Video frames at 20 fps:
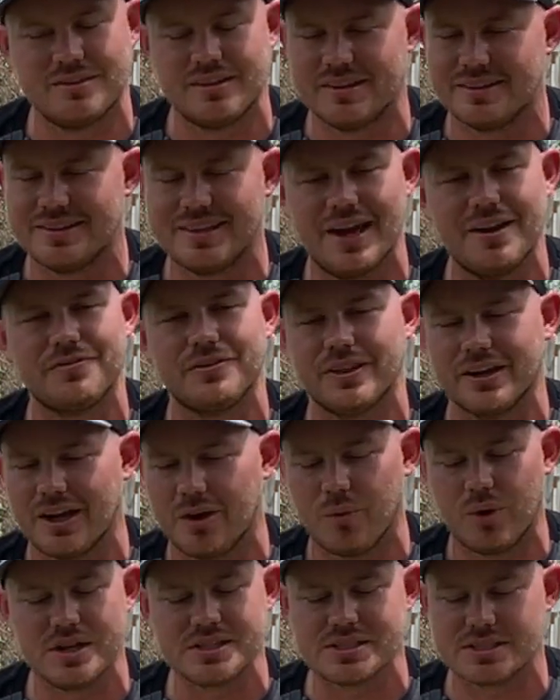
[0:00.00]
definitely,
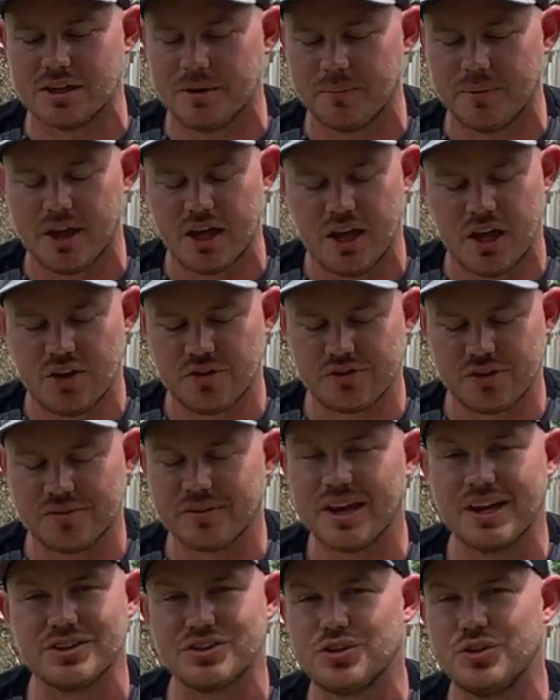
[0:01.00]
I want some. So
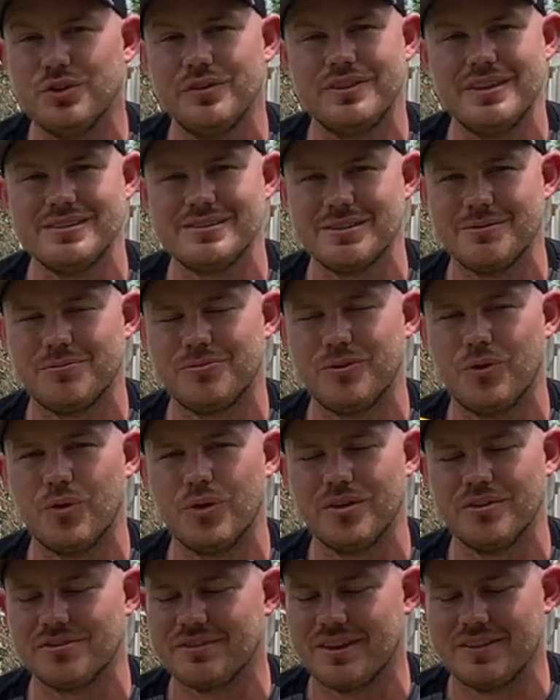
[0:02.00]
I've got two of these
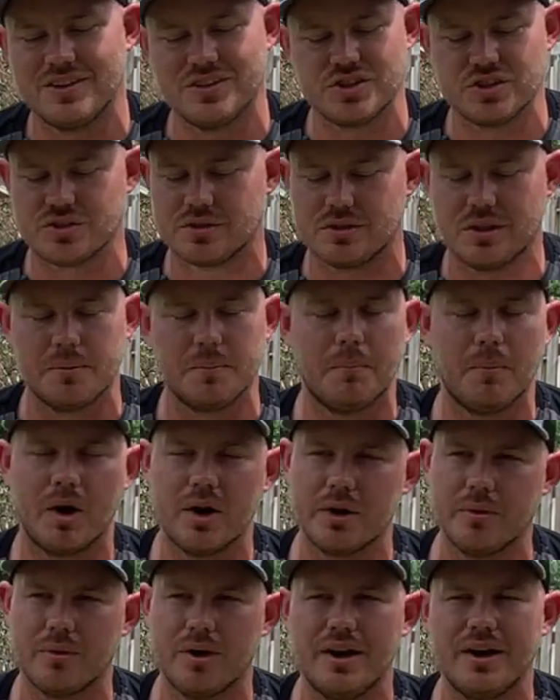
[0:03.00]
M4s, and they're
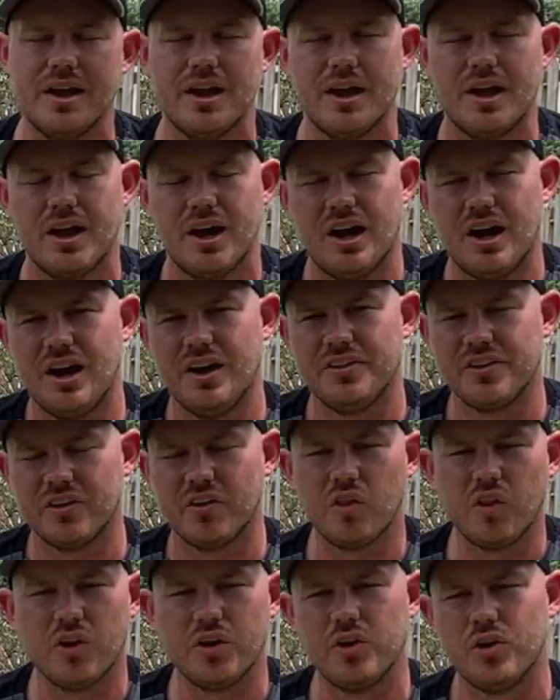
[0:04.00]
money run. They're
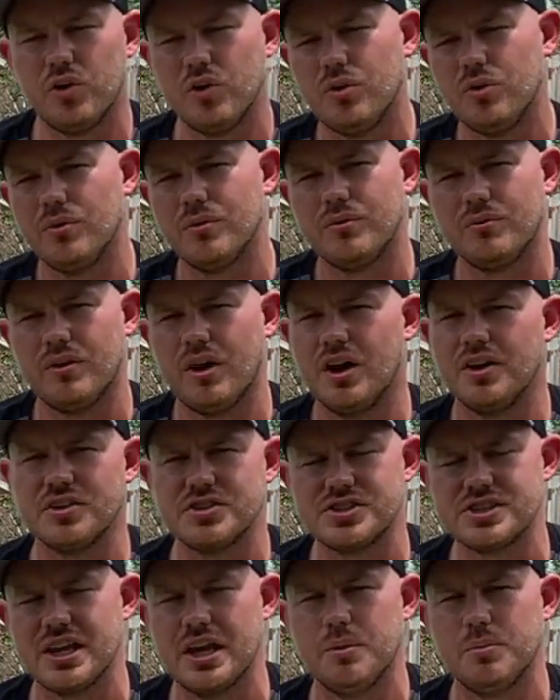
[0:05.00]
a little
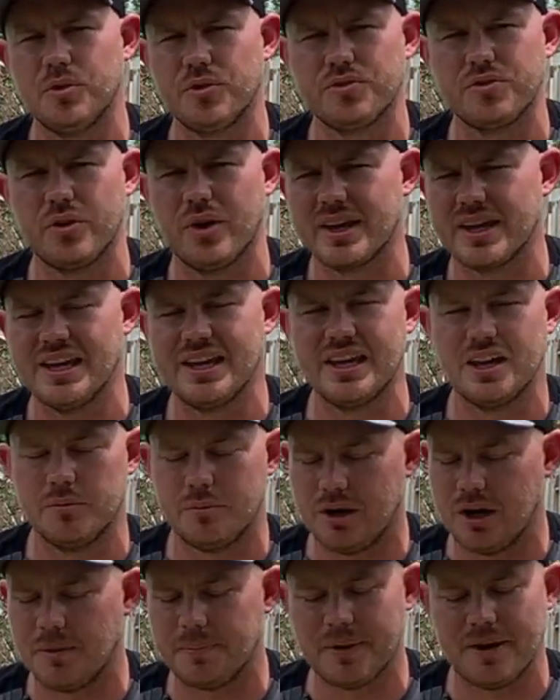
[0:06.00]
understable, so I can get
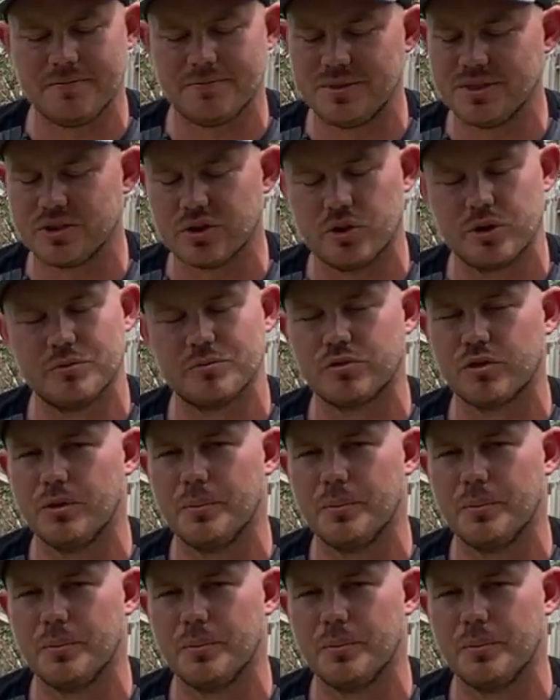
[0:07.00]
them up. I've been throwing them for a